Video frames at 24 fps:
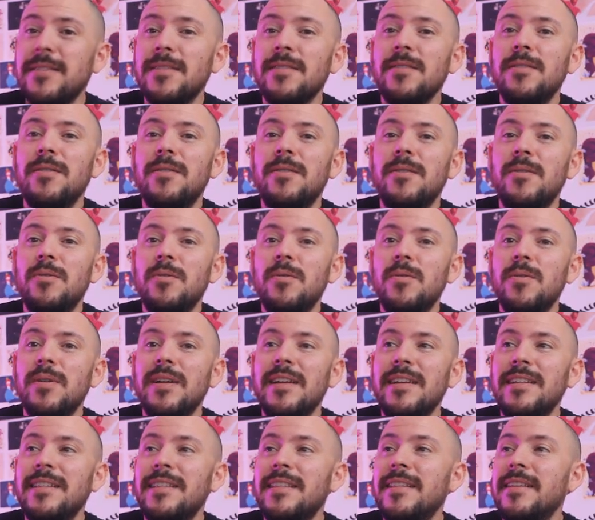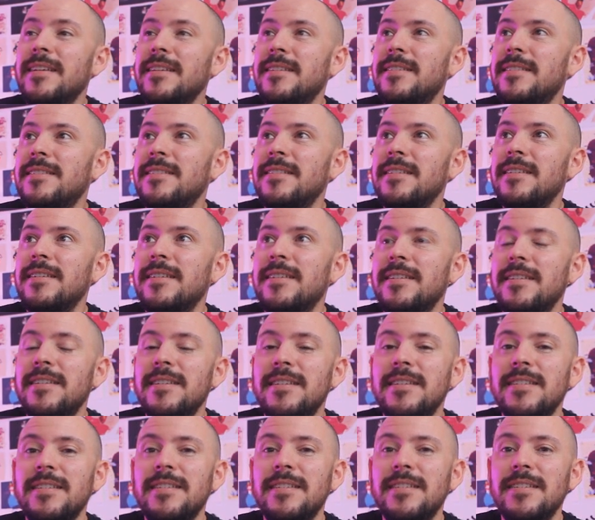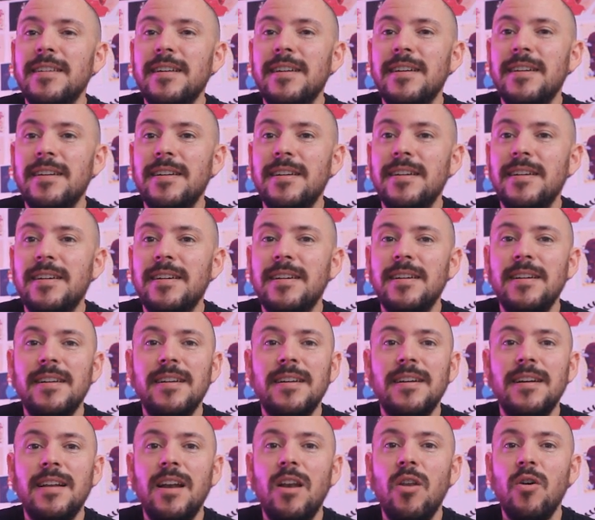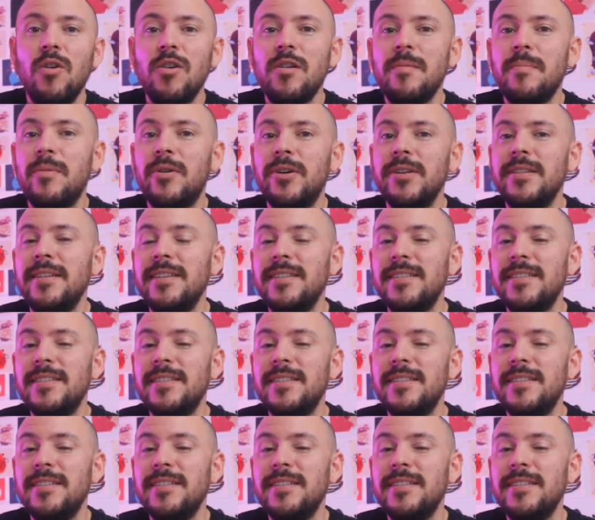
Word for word: so this is a longboard